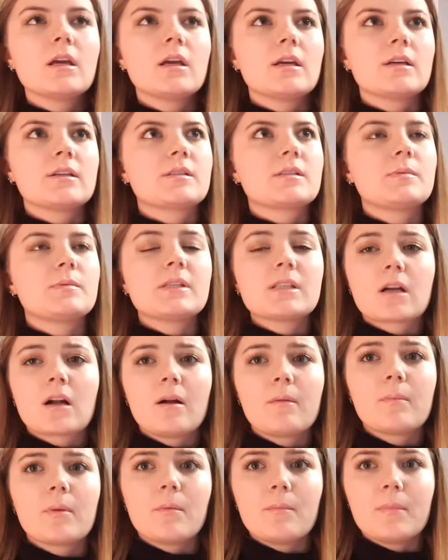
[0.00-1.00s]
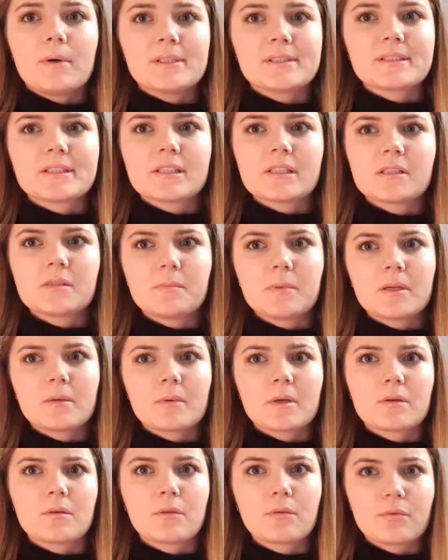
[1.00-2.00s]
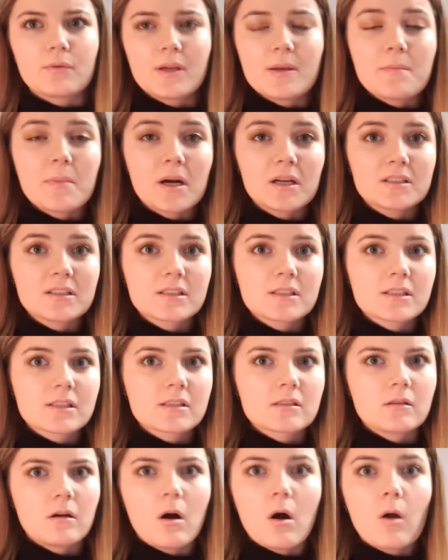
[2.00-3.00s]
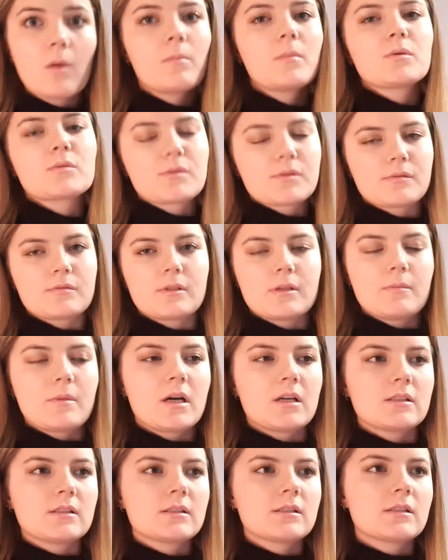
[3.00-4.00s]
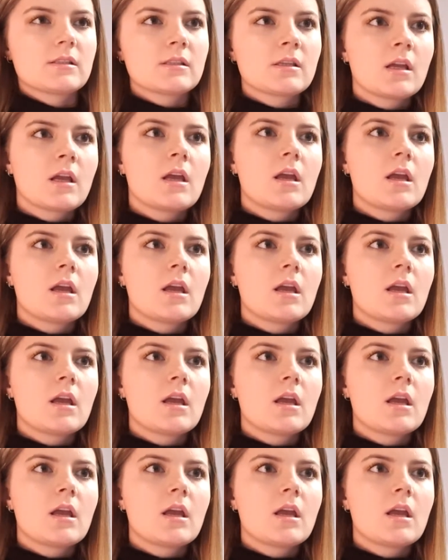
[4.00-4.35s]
It's been a couple of months. It's been about 3 months, almost 3 months,